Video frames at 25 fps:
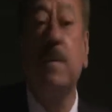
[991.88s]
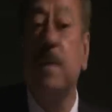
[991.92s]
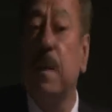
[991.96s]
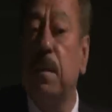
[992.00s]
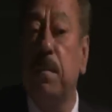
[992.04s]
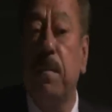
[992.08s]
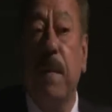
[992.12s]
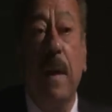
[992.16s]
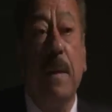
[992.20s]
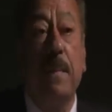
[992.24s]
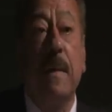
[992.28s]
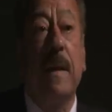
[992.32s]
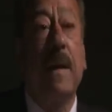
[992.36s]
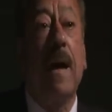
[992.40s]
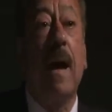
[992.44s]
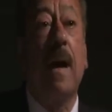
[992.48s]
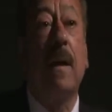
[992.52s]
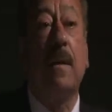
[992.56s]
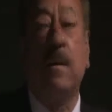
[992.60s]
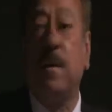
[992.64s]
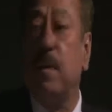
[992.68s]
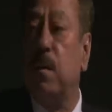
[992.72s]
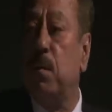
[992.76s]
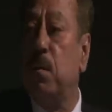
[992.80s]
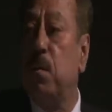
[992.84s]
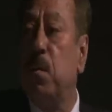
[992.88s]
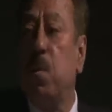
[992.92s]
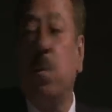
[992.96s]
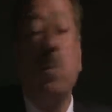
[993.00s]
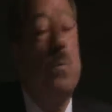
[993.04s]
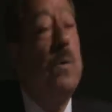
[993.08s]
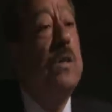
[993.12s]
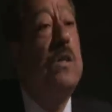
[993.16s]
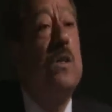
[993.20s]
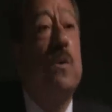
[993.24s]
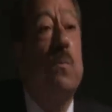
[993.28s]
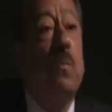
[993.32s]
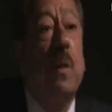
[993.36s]
said, my God,
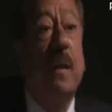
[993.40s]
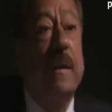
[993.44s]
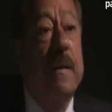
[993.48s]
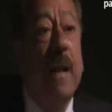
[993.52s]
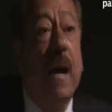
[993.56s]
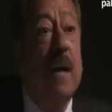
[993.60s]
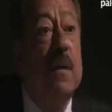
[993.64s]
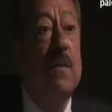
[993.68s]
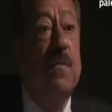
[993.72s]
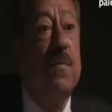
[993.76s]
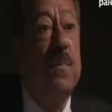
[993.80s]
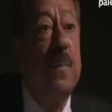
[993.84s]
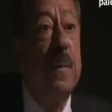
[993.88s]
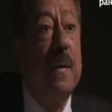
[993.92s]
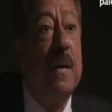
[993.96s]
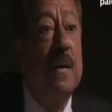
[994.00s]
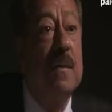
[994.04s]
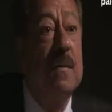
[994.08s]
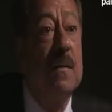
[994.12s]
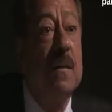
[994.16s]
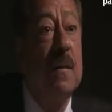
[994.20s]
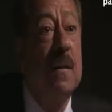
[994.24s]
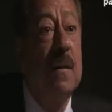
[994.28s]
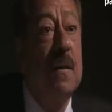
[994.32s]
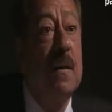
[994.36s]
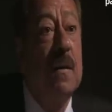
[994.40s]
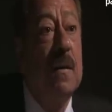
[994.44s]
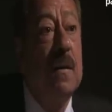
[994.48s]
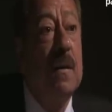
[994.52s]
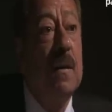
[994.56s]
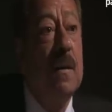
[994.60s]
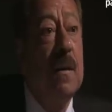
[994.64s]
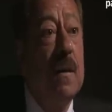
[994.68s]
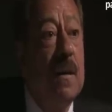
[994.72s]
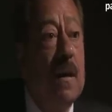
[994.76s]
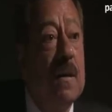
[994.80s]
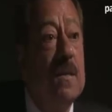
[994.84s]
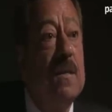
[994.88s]
what kind of police?
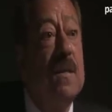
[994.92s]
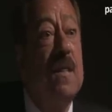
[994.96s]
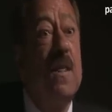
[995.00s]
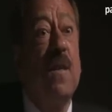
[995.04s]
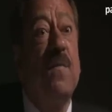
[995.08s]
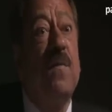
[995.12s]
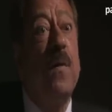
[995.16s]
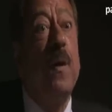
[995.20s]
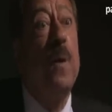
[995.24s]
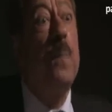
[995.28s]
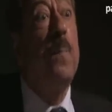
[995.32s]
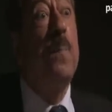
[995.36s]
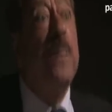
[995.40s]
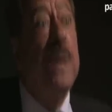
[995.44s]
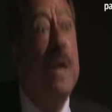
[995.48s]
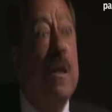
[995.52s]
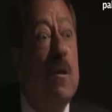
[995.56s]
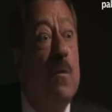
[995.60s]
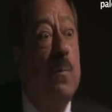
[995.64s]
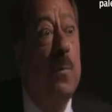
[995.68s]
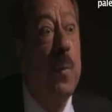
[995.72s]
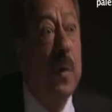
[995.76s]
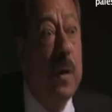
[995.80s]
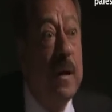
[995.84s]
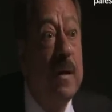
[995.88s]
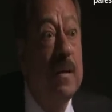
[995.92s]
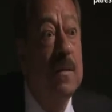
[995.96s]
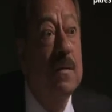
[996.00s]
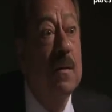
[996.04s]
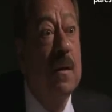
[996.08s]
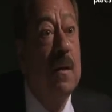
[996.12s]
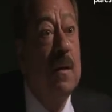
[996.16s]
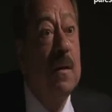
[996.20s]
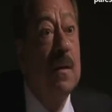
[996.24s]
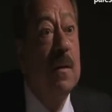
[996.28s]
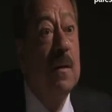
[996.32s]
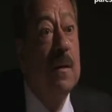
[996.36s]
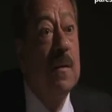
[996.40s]
Is it the Filipino police?
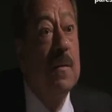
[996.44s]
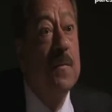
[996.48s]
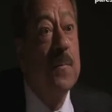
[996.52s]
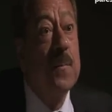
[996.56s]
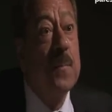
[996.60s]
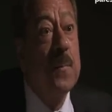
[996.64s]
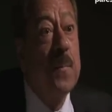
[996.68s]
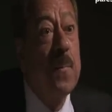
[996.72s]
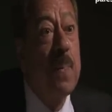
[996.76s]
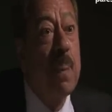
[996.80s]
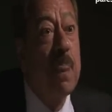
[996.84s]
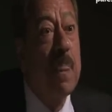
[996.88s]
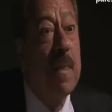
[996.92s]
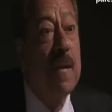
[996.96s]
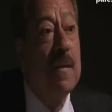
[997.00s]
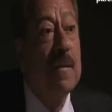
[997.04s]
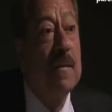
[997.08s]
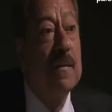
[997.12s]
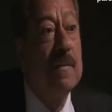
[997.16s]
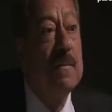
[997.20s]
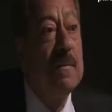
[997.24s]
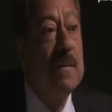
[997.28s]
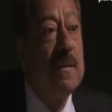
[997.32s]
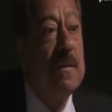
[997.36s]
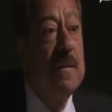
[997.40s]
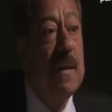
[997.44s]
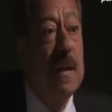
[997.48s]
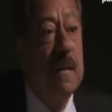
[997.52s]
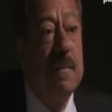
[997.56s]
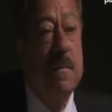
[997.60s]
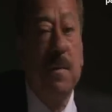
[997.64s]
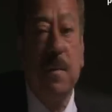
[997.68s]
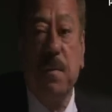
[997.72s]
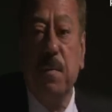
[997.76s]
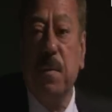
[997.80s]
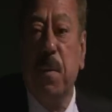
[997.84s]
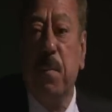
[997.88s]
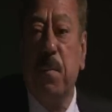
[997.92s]

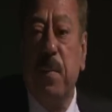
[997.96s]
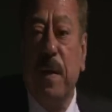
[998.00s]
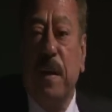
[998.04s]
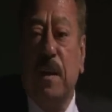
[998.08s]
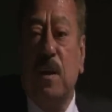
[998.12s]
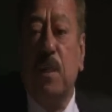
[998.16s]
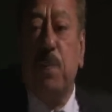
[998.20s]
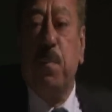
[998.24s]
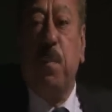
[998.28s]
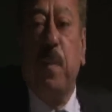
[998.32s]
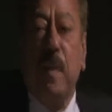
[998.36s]
And British